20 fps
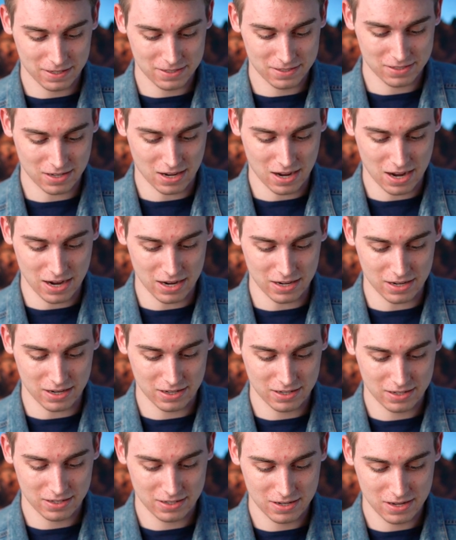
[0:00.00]
Side
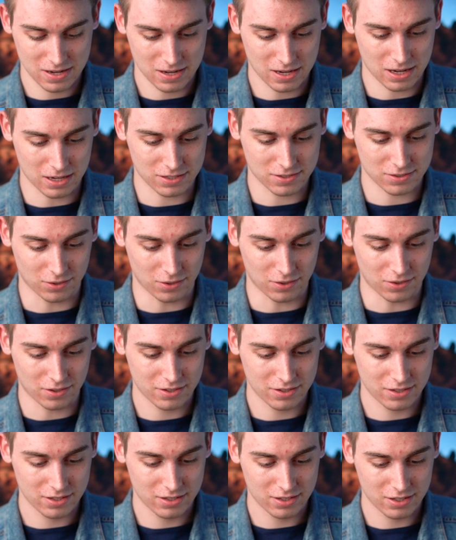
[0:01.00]
hustle.
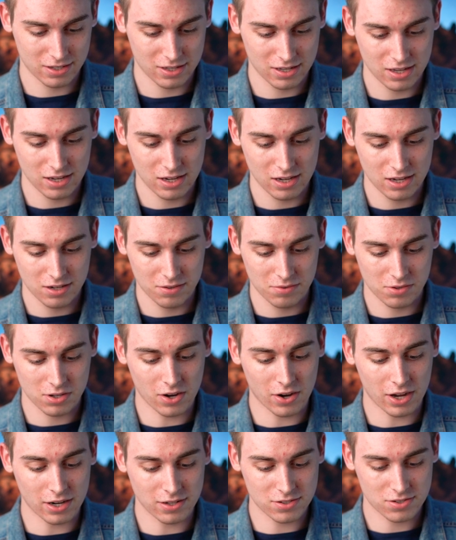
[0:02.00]
We
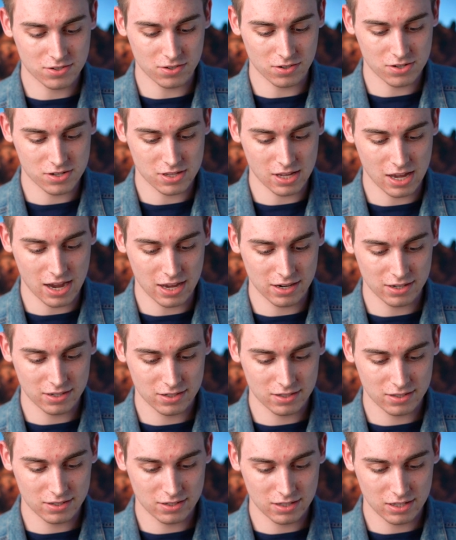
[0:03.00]
go ahead and search
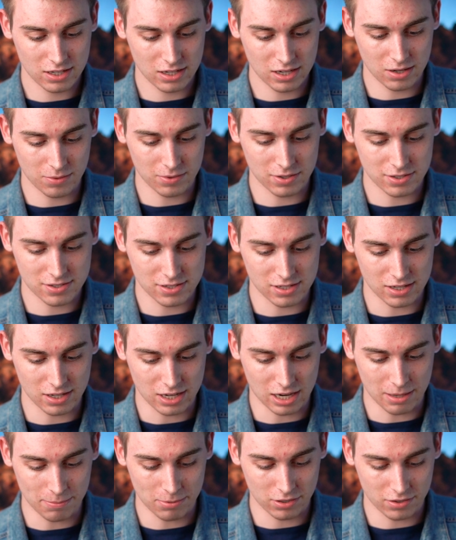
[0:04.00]
that. Here we see a
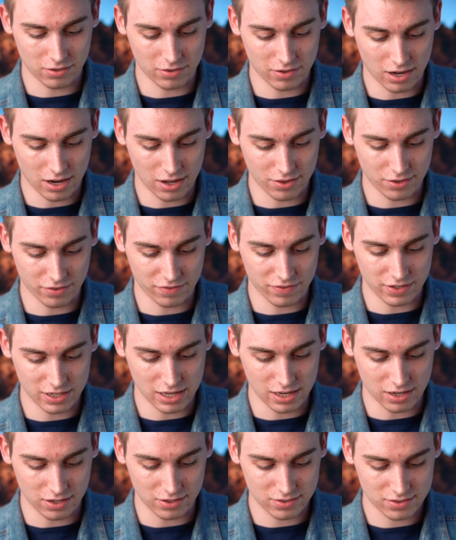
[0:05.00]
couple of other
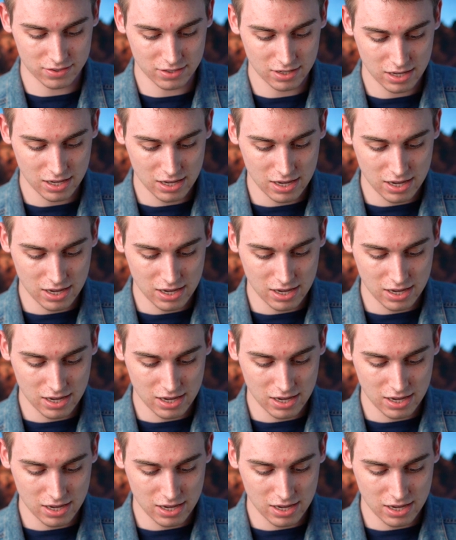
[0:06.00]
videos.